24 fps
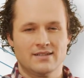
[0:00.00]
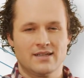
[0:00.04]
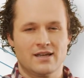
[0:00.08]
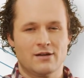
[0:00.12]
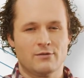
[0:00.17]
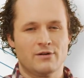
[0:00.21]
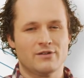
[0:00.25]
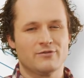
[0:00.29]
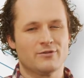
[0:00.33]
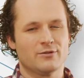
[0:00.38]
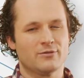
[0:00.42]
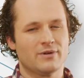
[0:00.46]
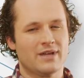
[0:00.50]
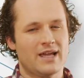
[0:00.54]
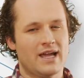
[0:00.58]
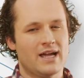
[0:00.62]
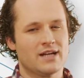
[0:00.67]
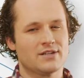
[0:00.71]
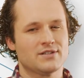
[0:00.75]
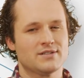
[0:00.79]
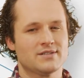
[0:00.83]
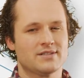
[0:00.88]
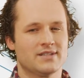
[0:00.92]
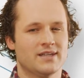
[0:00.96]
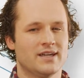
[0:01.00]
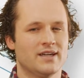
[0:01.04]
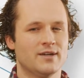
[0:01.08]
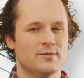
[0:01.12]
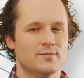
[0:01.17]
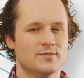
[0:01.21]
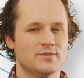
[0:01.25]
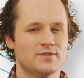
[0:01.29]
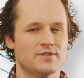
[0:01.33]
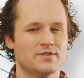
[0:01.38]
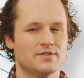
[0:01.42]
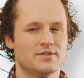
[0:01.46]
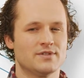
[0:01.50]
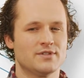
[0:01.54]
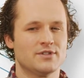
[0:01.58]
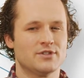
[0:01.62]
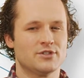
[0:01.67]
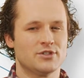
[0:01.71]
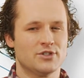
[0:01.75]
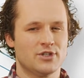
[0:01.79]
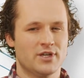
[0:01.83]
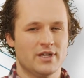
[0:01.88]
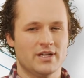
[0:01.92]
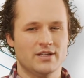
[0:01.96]
However, reaction times to
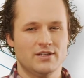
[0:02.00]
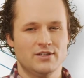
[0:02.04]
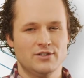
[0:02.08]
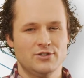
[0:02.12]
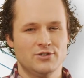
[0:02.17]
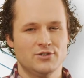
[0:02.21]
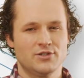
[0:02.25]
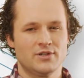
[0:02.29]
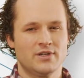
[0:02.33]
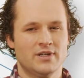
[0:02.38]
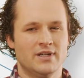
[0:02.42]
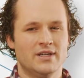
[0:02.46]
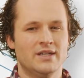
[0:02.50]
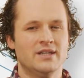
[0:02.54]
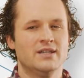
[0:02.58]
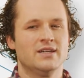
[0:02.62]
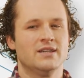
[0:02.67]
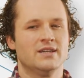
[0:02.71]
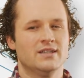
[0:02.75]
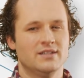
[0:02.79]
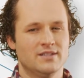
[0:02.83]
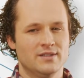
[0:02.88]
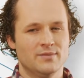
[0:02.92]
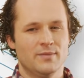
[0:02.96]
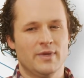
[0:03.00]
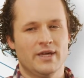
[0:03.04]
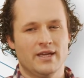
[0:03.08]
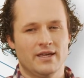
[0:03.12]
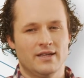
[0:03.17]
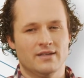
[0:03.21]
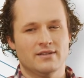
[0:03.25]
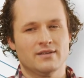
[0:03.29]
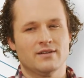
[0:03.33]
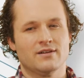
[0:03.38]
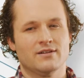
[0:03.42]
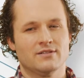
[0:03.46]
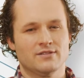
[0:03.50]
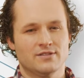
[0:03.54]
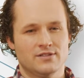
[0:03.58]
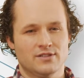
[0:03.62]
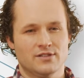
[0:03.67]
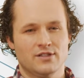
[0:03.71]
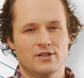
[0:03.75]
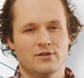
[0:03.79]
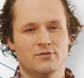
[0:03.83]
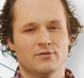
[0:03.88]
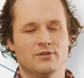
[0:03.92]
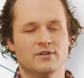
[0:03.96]
change in demand are
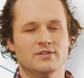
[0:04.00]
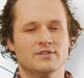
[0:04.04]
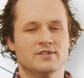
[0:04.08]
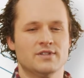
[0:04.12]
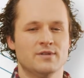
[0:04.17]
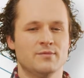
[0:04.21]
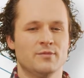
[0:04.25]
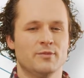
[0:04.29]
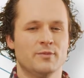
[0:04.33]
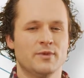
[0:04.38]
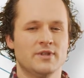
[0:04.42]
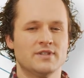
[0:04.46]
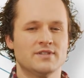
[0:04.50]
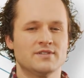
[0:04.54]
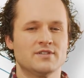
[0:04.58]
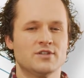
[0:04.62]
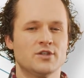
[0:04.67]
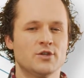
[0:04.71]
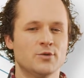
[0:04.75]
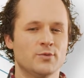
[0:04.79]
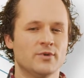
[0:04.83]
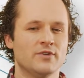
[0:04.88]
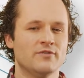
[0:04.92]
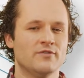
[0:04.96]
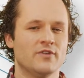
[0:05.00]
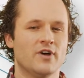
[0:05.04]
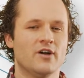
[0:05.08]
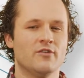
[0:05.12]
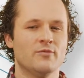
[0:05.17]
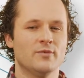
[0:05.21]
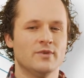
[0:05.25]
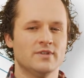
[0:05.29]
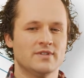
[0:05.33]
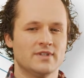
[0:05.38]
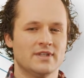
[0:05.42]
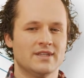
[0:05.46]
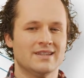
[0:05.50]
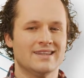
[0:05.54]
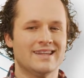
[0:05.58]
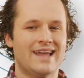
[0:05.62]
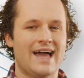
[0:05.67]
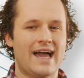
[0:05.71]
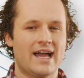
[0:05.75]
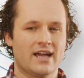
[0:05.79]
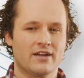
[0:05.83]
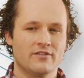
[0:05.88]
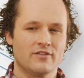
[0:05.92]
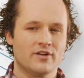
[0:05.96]
slower to implement as human involvement and
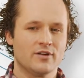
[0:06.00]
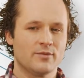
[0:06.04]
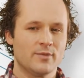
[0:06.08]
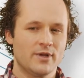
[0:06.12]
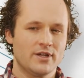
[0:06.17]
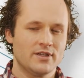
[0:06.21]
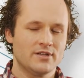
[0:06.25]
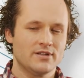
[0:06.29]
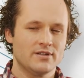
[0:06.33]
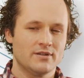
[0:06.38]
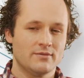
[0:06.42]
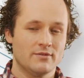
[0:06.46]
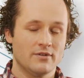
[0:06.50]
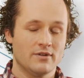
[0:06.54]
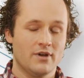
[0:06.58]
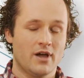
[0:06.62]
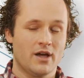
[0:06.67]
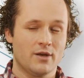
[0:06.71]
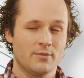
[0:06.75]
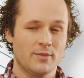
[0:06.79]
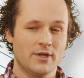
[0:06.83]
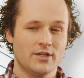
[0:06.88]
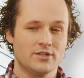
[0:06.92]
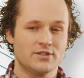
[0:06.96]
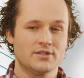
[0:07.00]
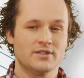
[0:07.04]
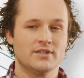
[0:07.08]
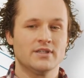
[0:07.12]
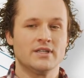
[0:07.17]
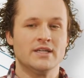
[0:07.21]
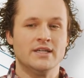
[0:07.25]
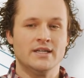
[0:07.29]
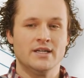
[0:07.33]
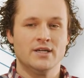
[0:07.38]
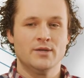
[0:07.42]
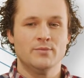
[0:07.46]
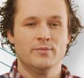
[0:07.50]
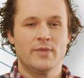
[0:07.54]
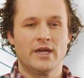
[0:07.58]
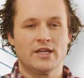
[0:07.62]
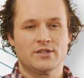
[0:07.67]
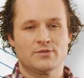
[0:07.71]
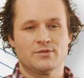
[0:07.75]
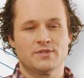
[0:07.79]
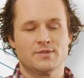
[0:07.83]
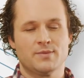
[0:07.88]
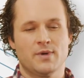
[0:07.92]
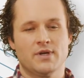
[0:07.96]
lack of automation
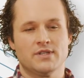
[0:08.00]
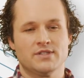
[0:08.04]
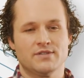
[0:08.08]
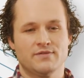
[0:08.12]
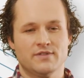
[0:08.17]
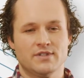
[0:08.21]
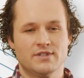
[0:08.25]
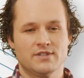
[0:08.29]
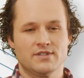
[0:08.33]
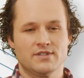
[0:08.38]
makes responsiveness